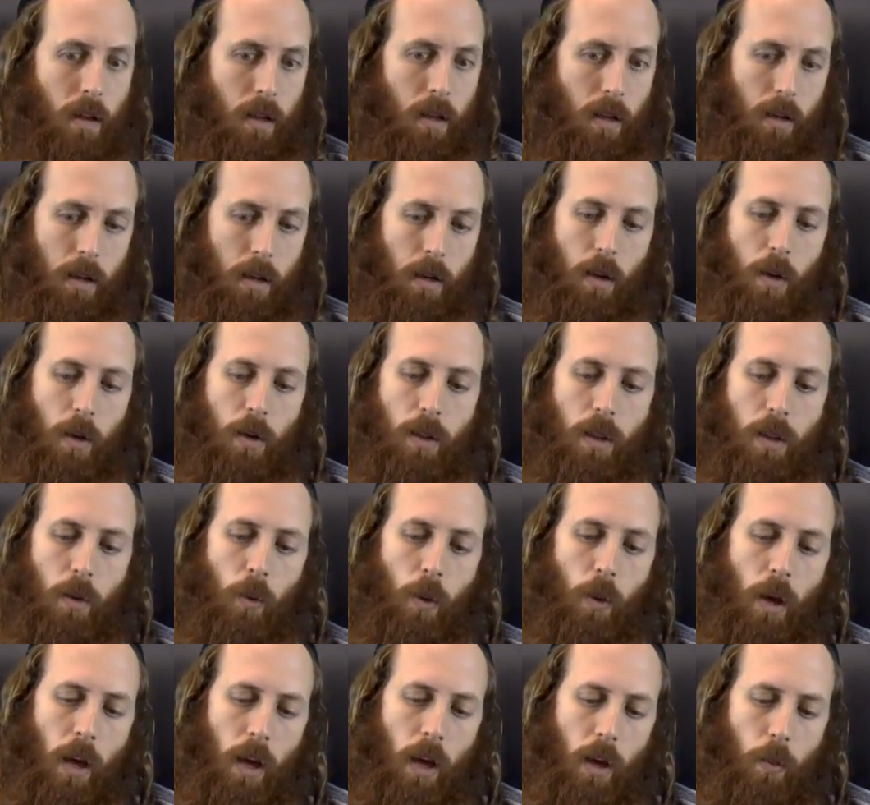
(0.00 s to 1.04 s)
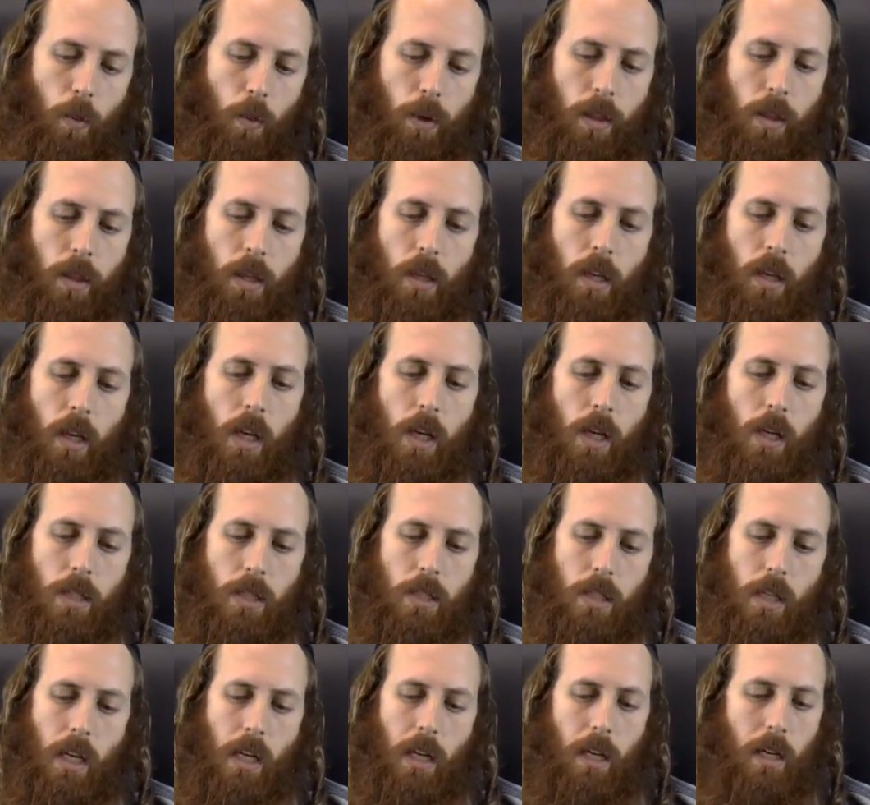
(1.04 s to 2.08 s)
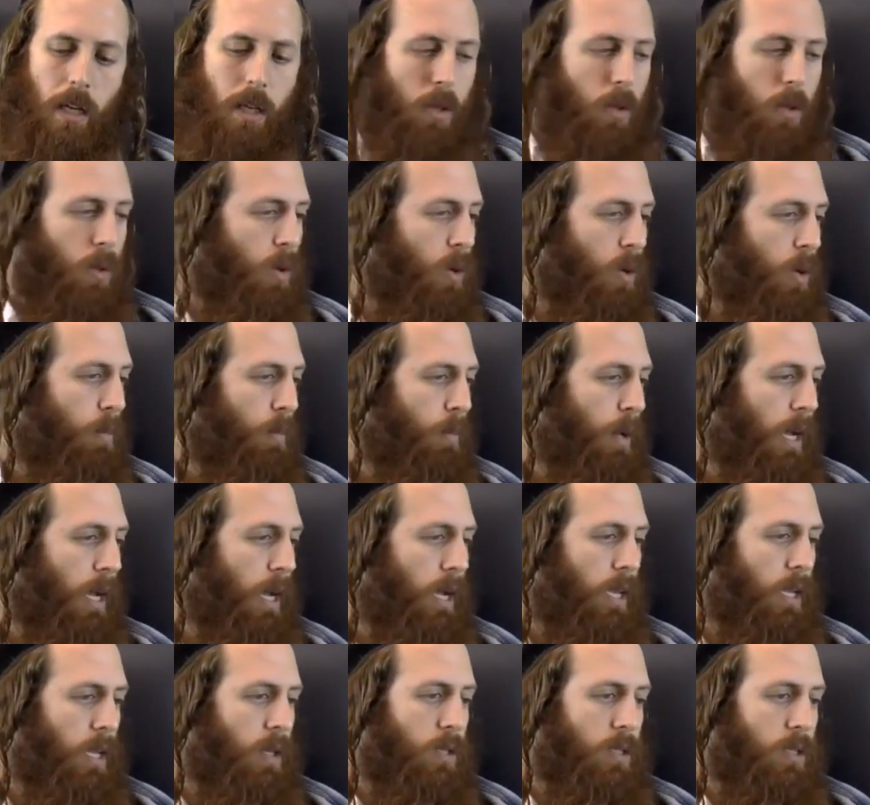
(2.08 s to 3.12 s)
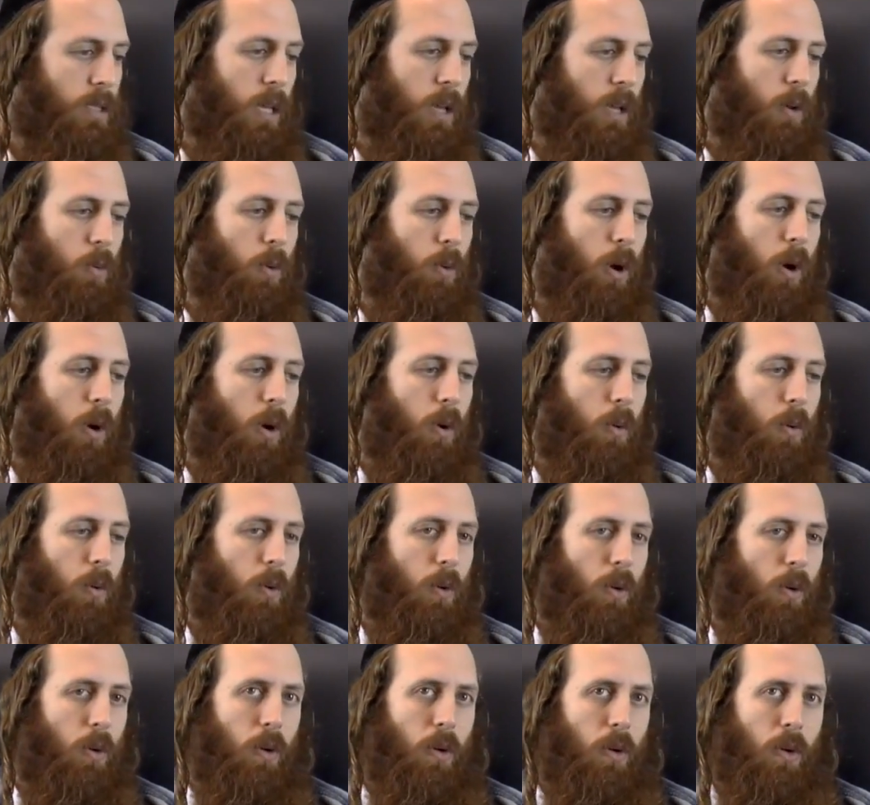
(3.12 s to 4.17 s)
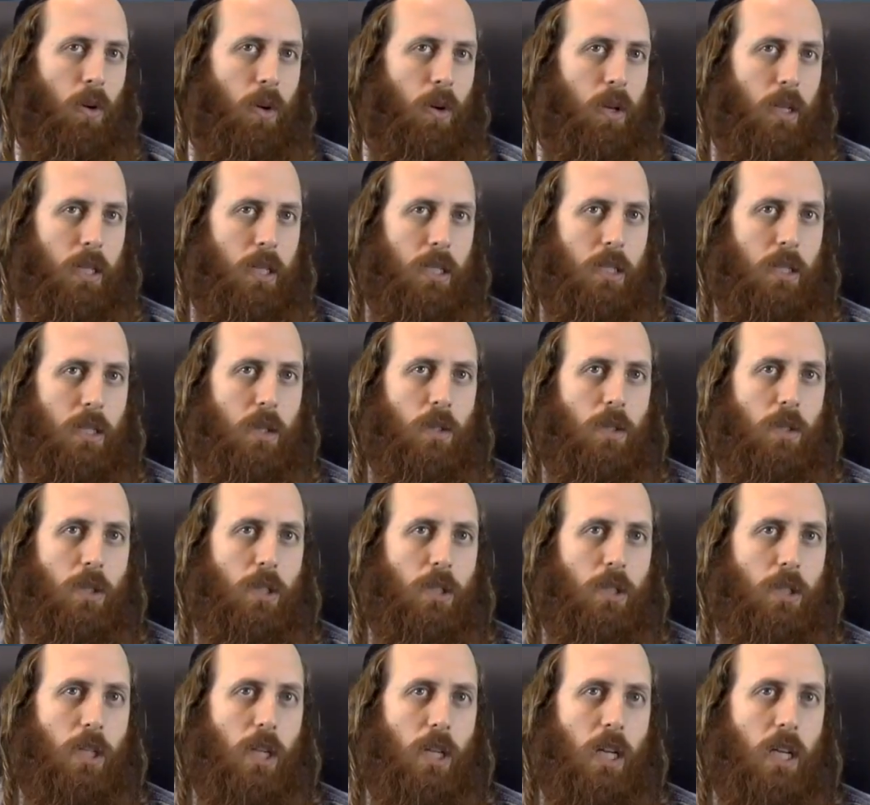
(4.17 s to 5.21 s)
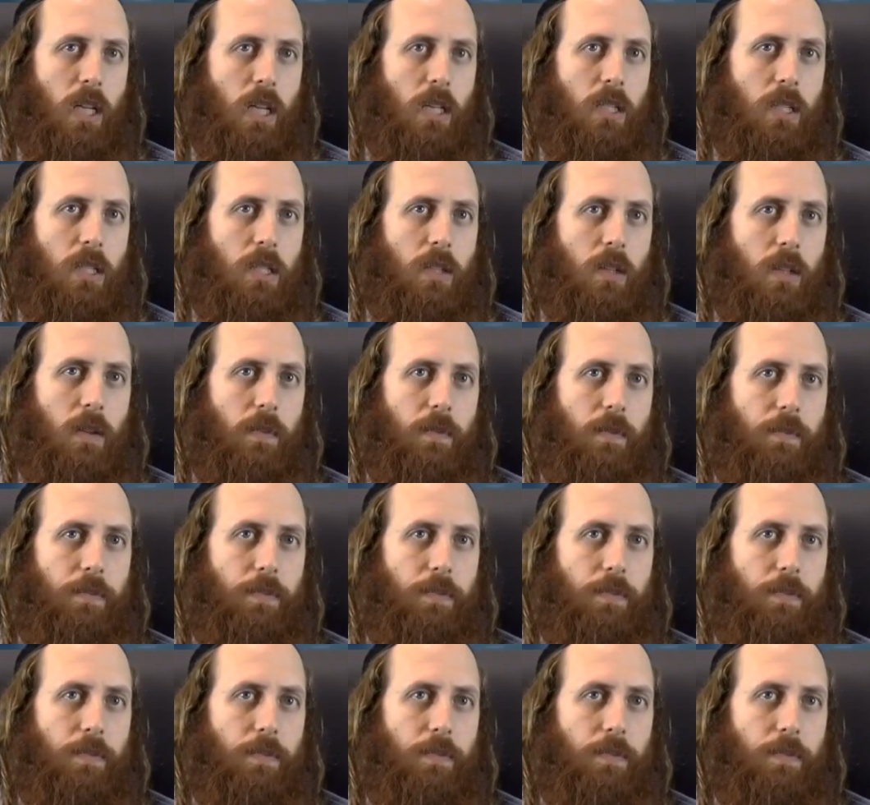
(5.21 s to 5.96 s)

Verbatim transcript: And along the way, with the years, suddenly you look back and you say, whoa it's a huge change.